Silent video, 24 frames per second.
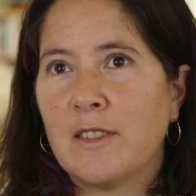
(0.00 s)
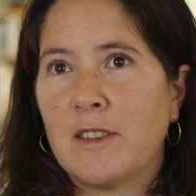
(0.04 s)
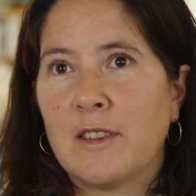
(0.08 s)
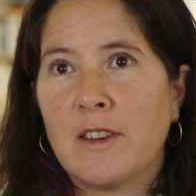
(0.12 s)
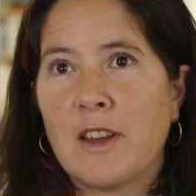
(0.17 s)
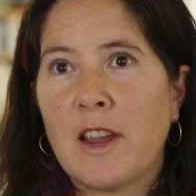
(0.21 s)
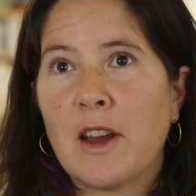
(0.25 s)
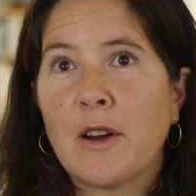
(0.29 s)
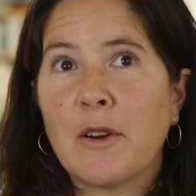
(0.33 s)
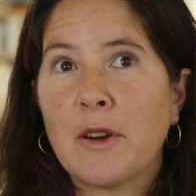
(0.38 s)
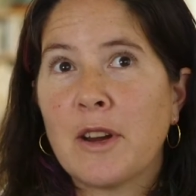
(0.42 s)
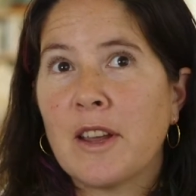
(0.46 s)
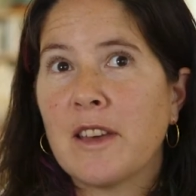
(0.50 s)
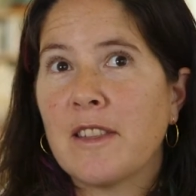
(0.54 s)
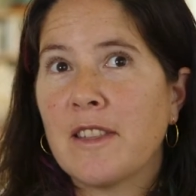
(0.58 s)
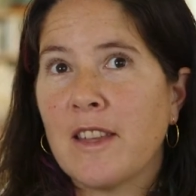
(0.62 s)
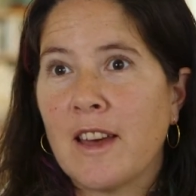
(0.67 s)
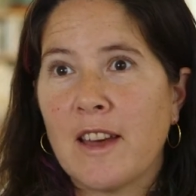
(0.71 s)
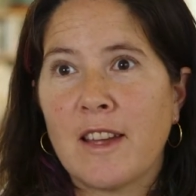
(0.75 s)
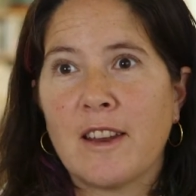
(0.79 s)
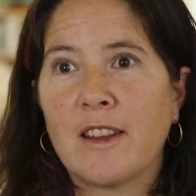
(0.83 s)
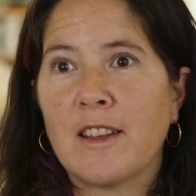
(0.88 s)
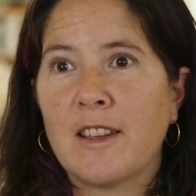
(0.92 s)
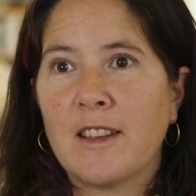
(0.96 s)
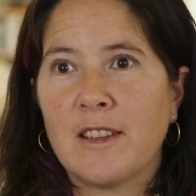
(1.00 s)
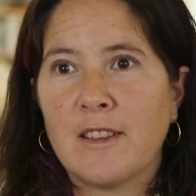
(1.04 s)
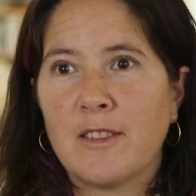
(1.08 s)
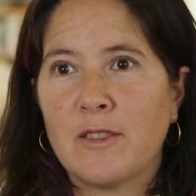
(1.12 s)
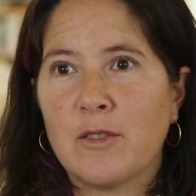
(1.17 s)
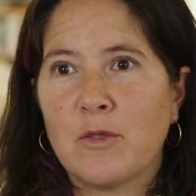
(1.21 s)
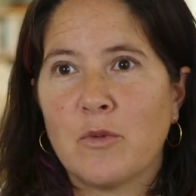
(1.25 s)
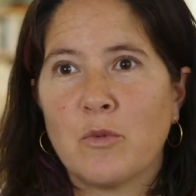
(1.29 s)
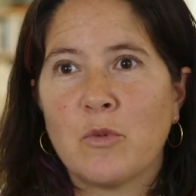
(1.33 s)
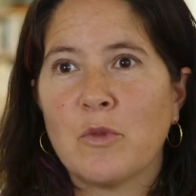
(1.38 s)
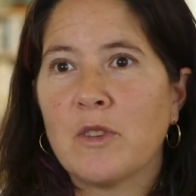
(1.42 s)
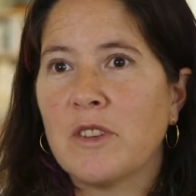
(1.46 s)
an area that
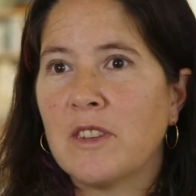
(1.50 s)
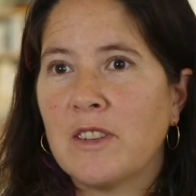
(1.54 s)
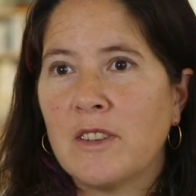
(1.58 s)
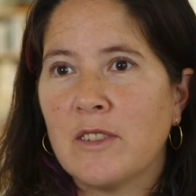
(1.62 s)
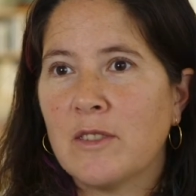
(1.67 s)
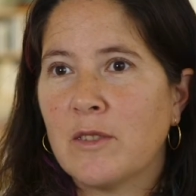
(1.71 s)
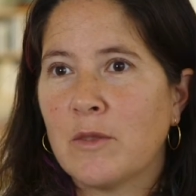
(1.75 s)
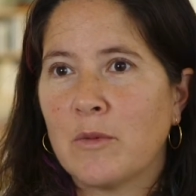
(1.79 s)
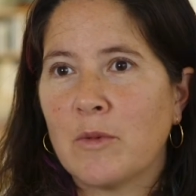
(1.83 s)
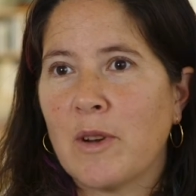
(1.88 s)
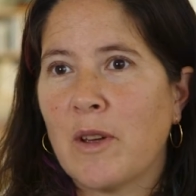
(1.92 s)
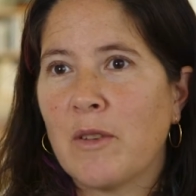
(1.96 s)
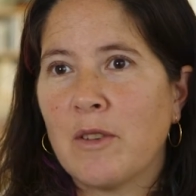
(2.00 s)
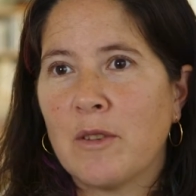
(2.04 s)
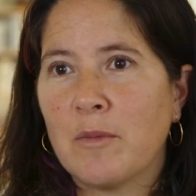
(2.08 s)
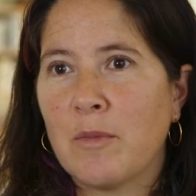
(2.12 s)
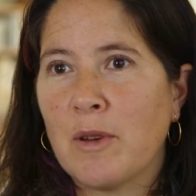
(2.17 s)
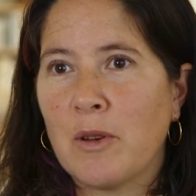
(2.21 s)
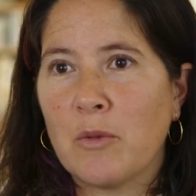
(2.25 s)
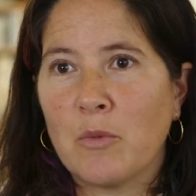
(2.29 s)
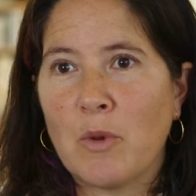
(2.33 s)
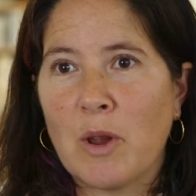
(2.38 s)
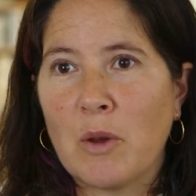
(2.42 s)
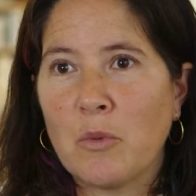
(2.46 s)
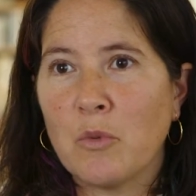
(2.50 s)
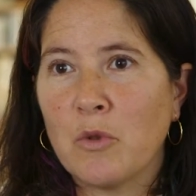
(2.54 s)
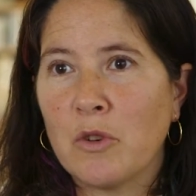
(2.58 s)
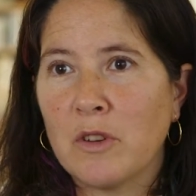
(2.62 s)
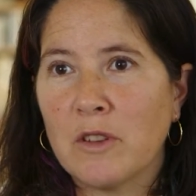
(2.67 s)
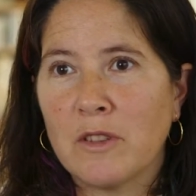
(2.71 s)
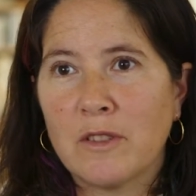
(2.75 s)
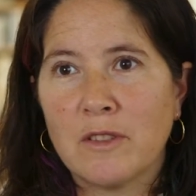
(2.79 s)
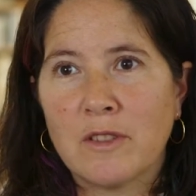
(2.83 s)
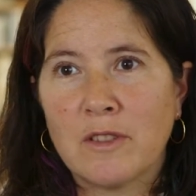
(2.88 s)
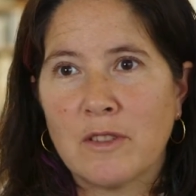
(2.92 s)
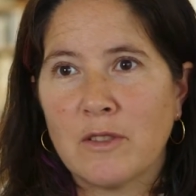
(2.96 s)
is really surrounded by
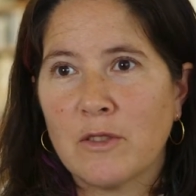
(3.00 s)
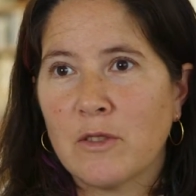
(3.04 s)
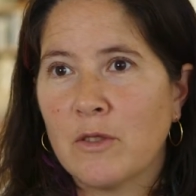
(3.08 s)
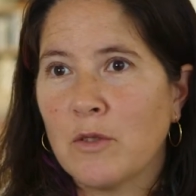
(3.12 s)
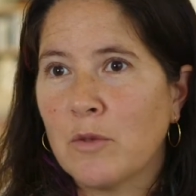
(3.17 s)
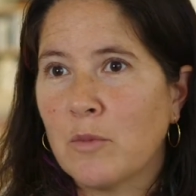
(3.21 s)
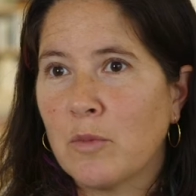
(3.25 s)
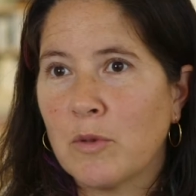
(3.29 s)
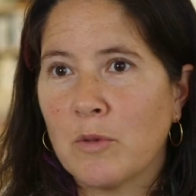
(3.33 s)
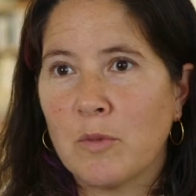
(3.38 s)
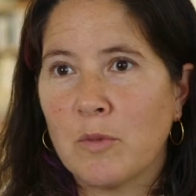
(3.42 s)
redwoods. It's super